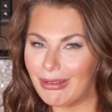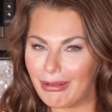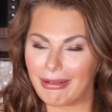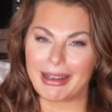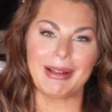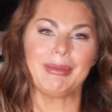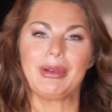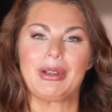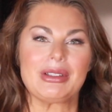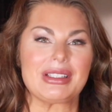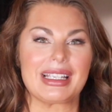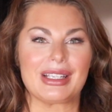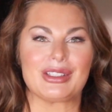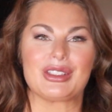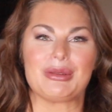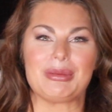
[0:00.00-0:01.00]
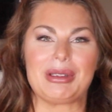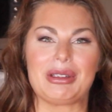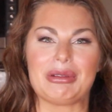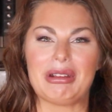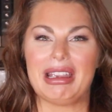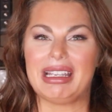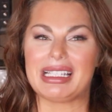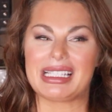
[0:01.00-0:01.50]
Lord have mercy, I used to be
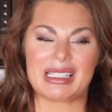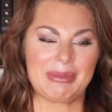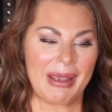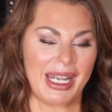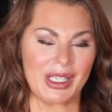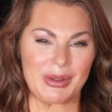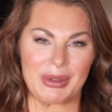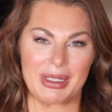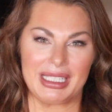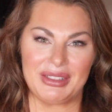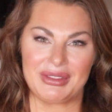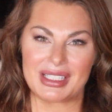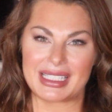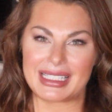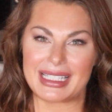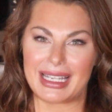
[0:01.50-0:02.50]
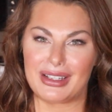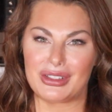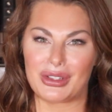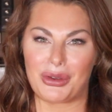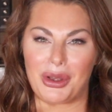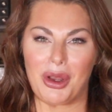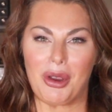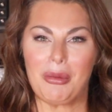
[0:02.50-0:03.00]
great at Spanish when I lived in San
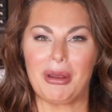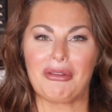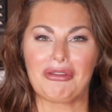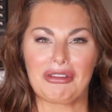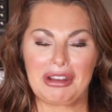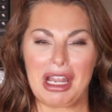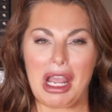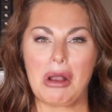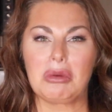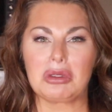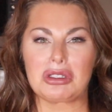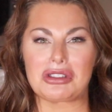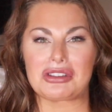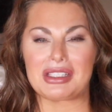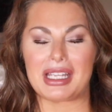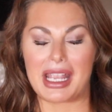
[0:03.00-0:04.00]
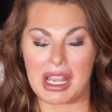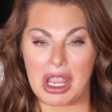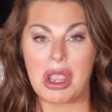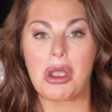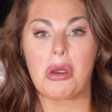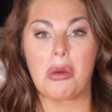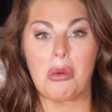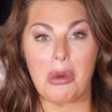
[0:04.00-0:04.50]
Antonio, but for now we'll just
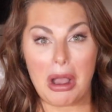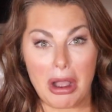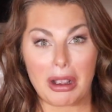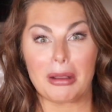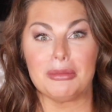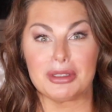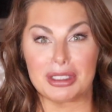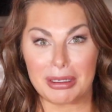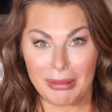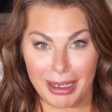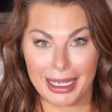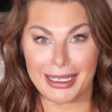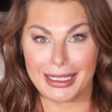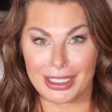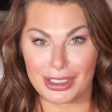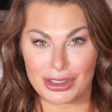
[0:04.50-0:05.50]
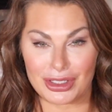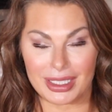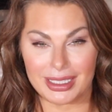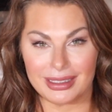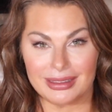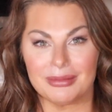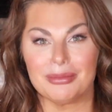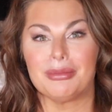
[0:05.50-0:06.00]
say, welcome to my
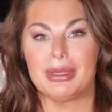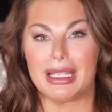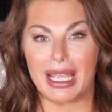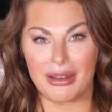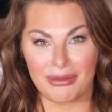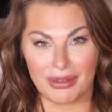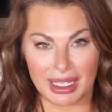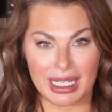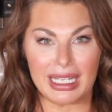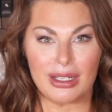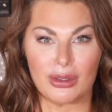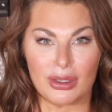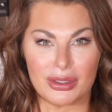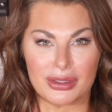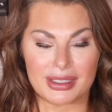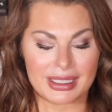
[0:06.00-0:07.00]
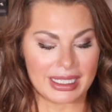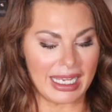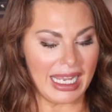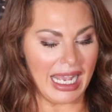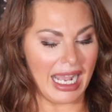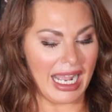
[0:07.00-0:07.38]
kitchen. Bienvenidos.